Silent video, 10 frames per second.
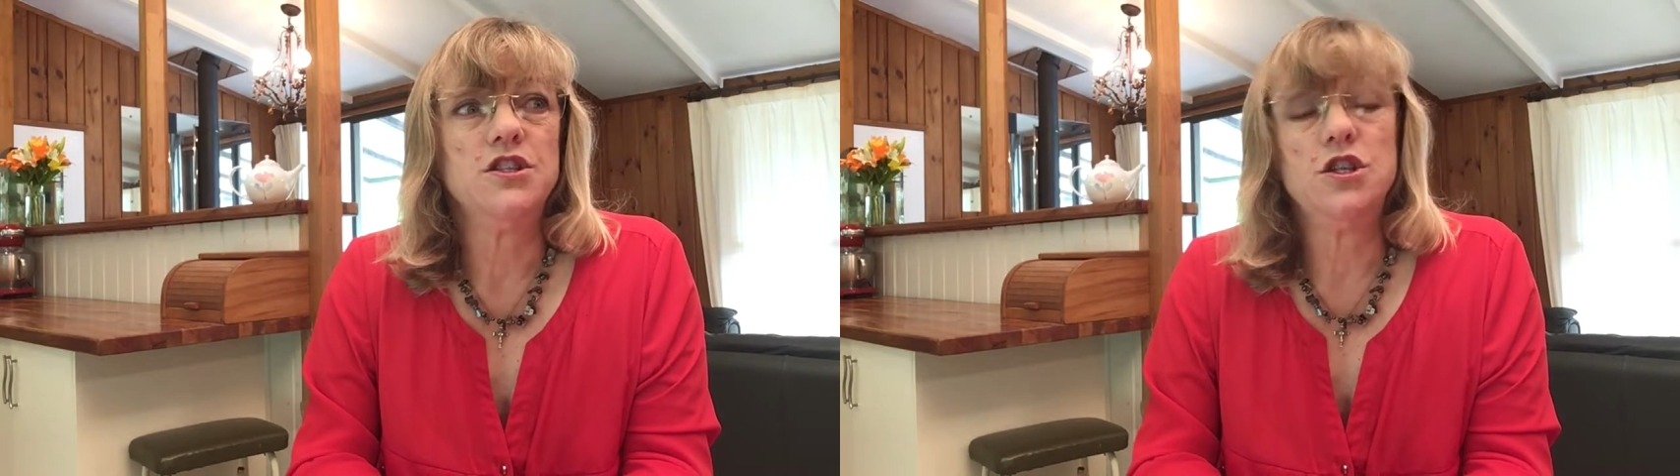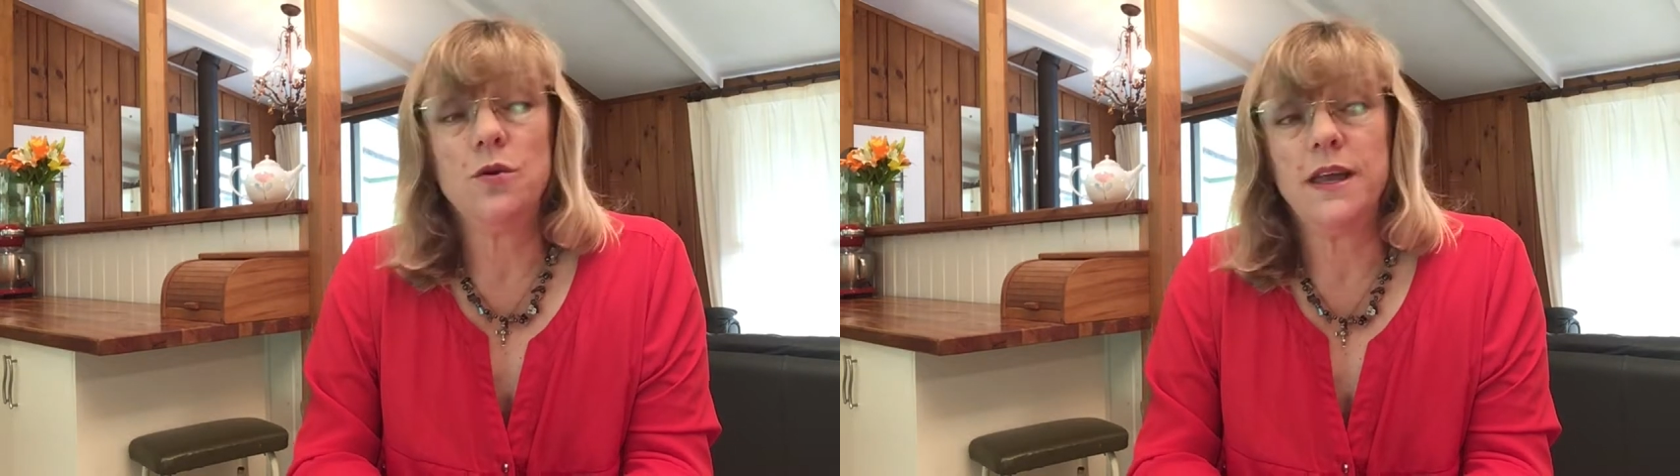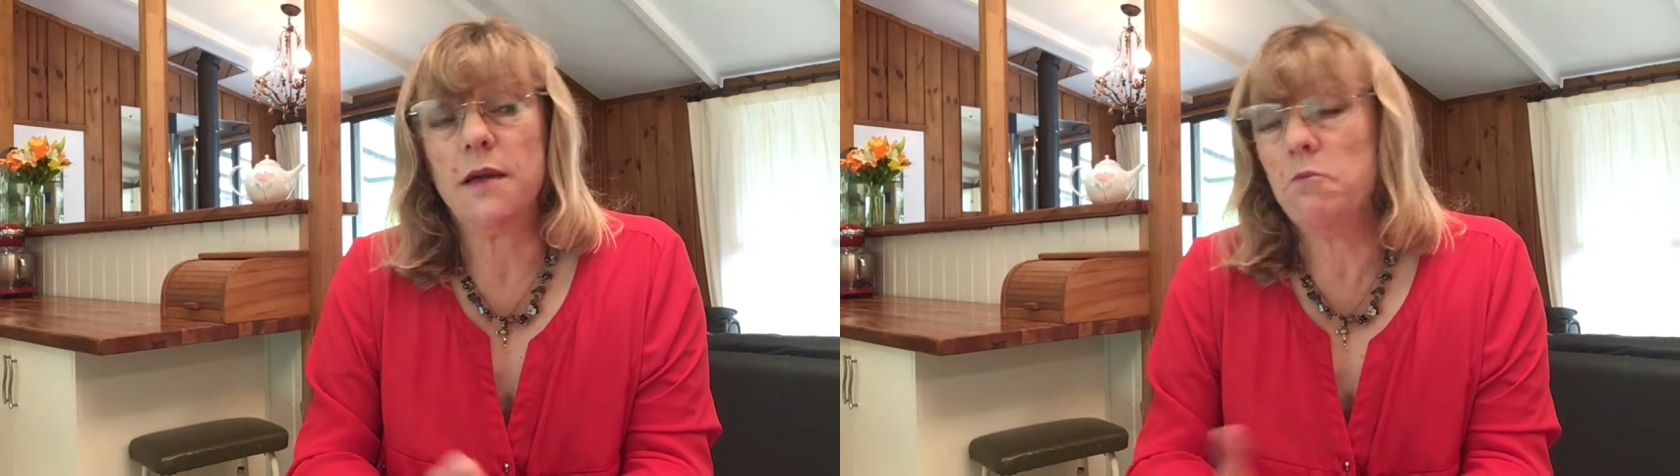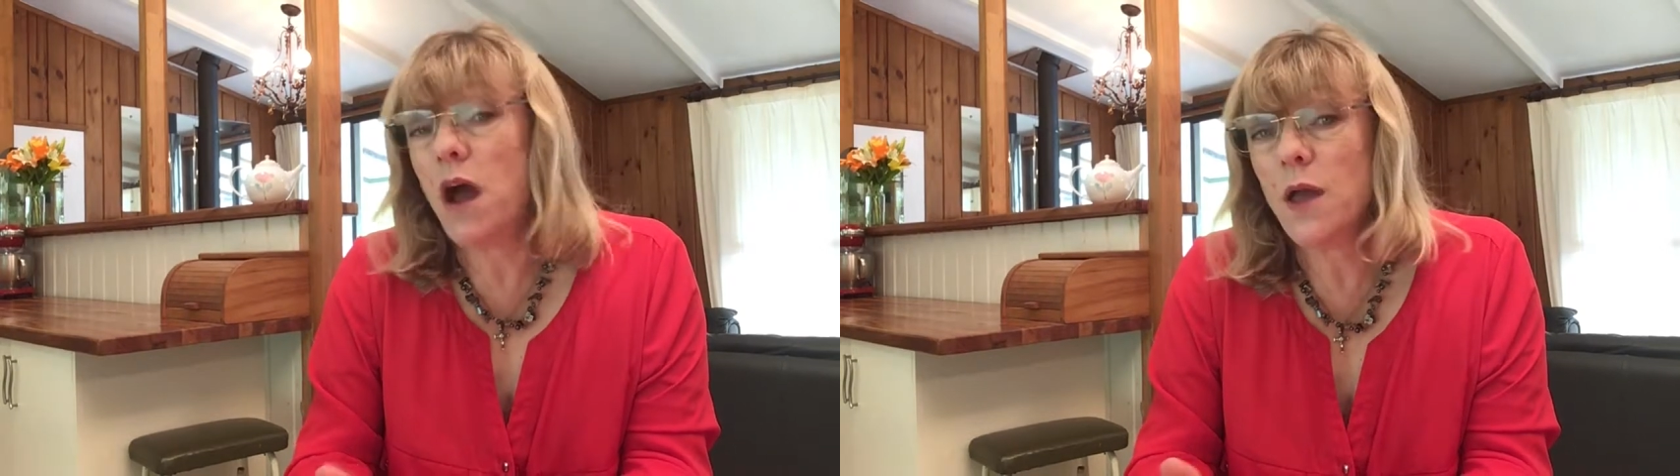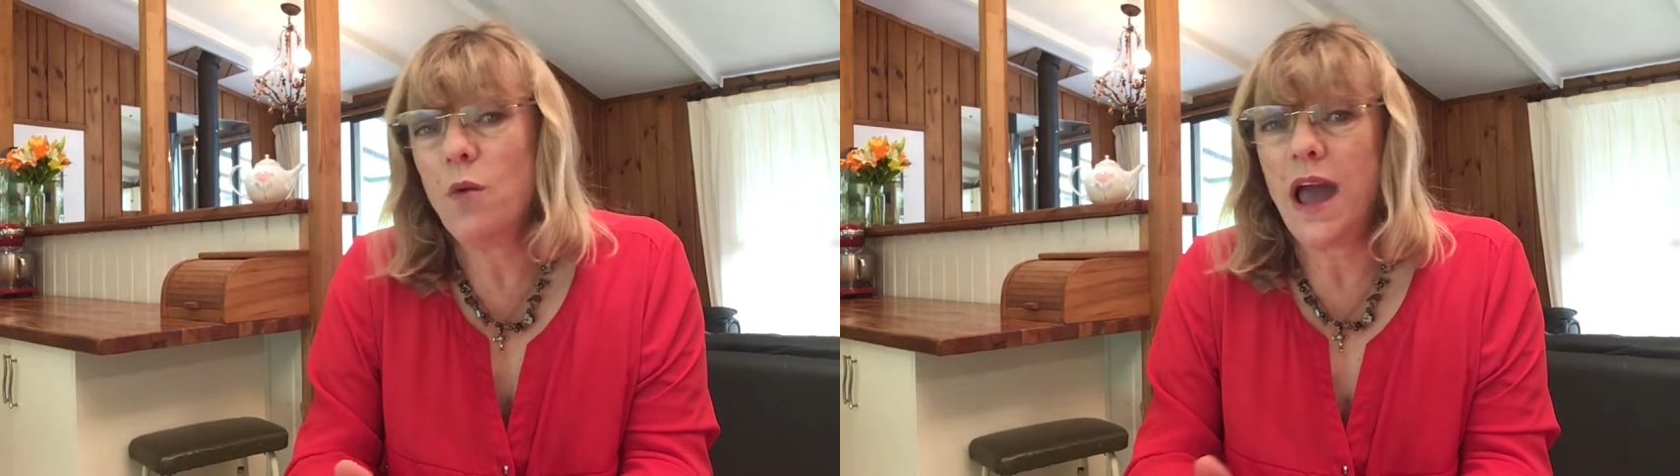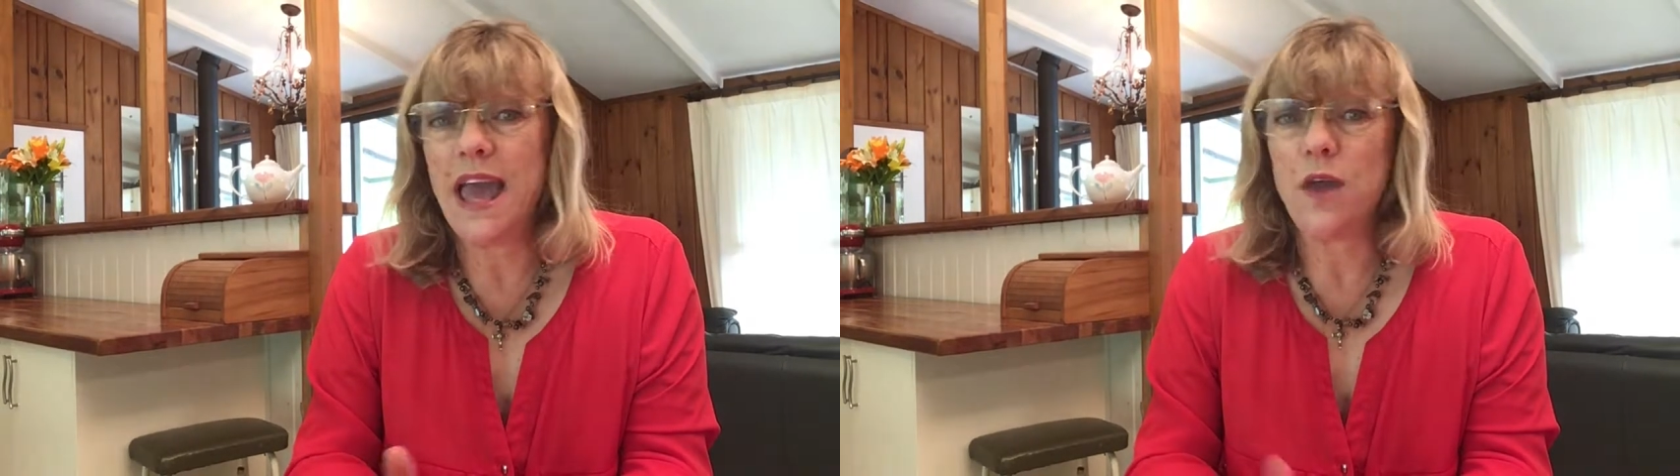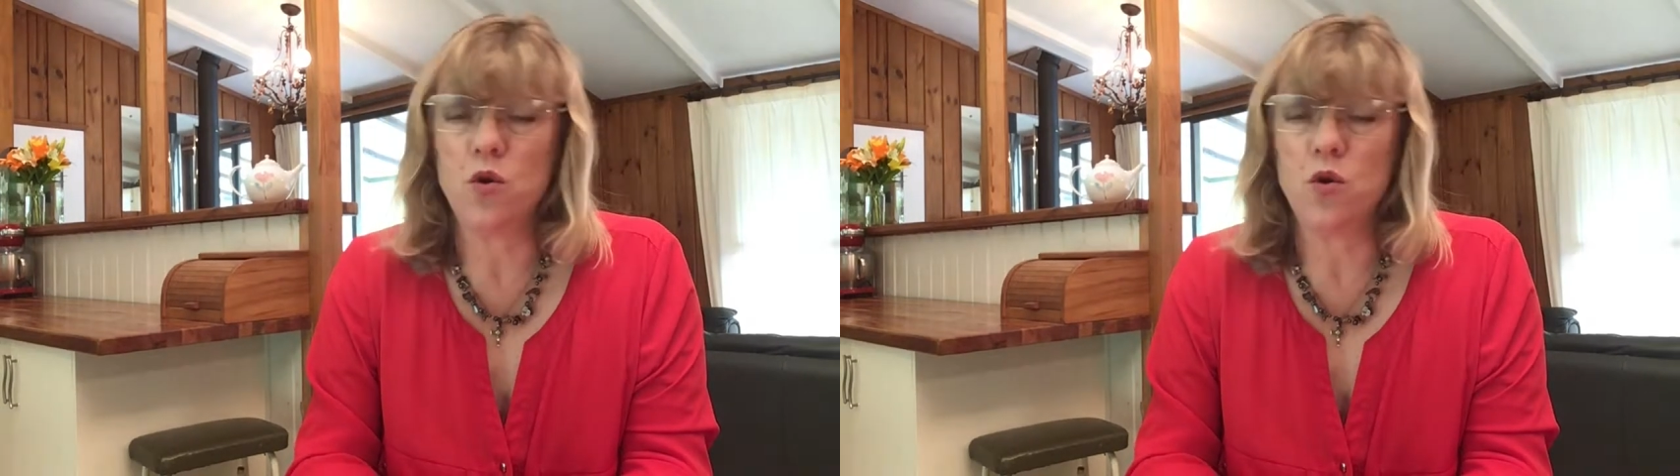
doing it my way